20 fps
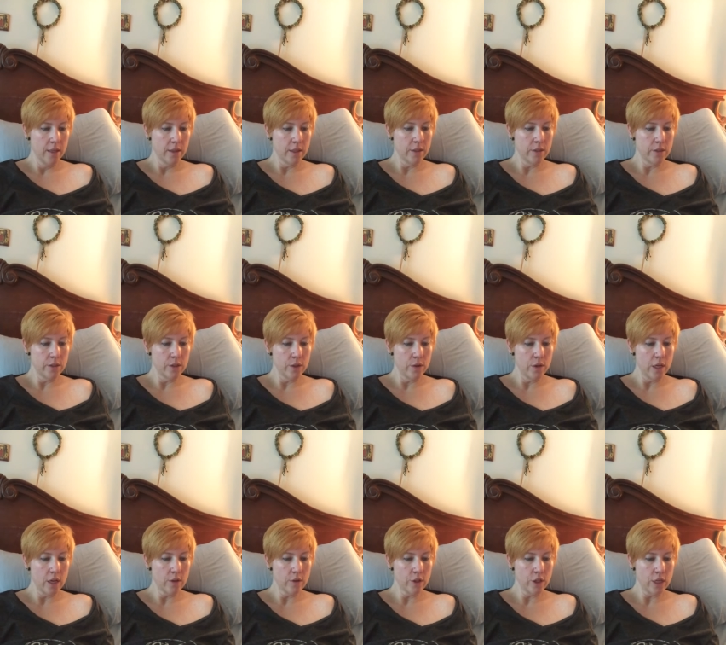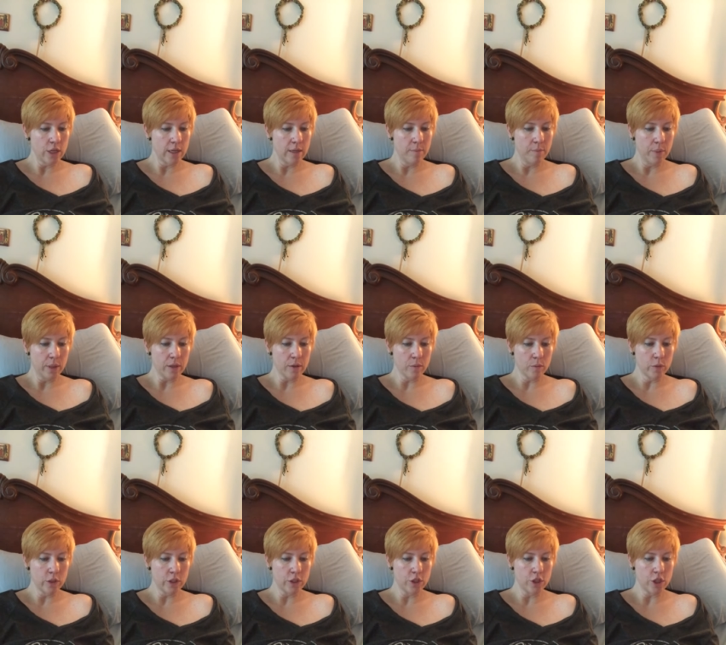The studio she had built
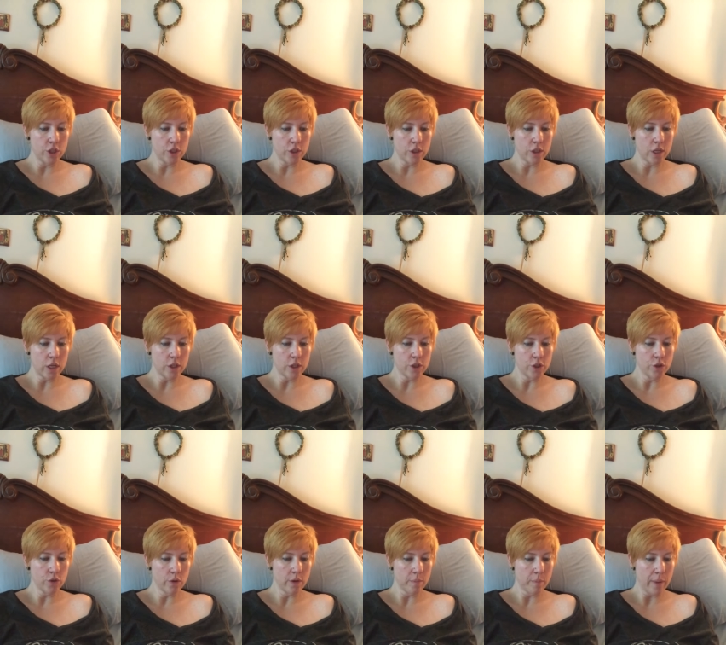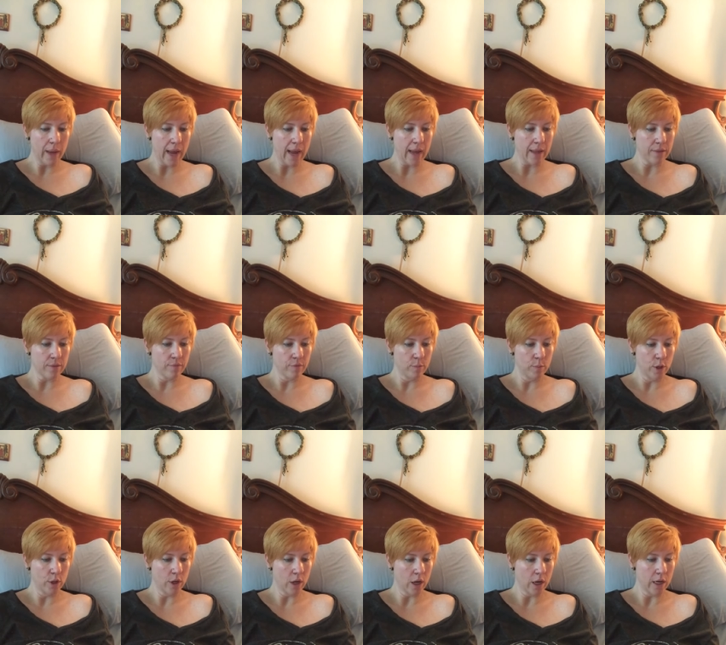was just a short path from
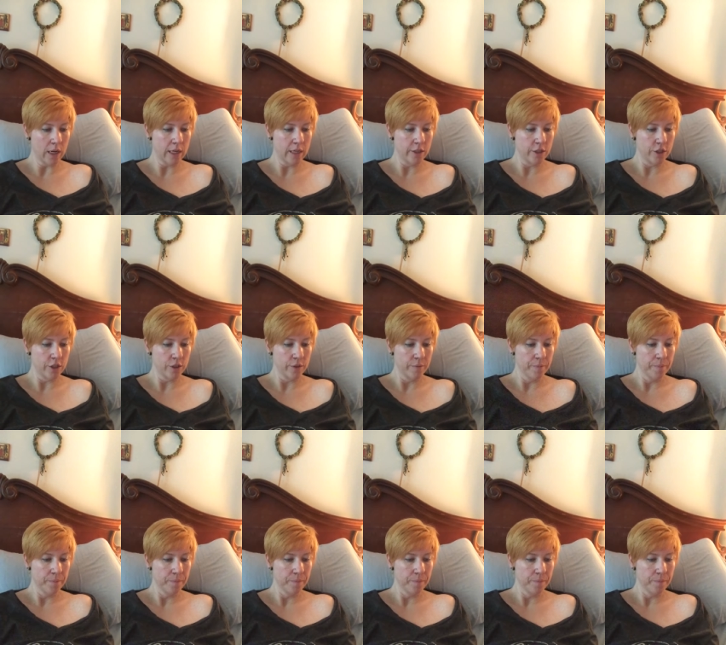her cottage.